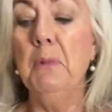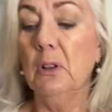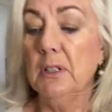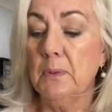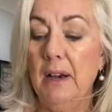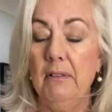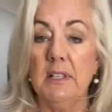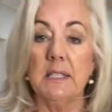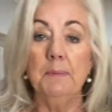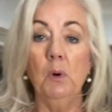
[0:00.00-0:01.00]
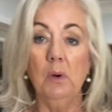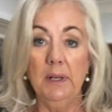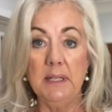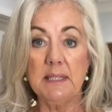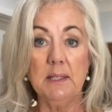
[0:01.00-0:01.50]
model's wearing a small
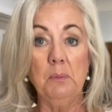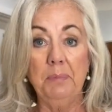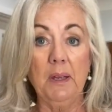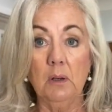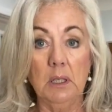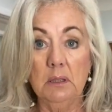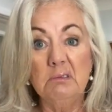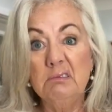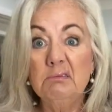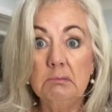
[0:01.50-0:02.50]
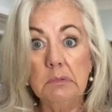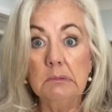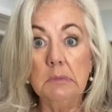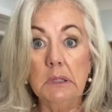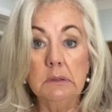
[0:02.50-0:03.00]
and it's still big on her.
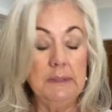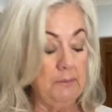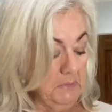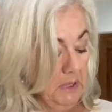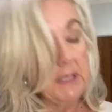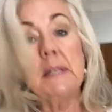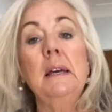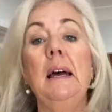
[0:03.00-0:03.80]
Well, never mind.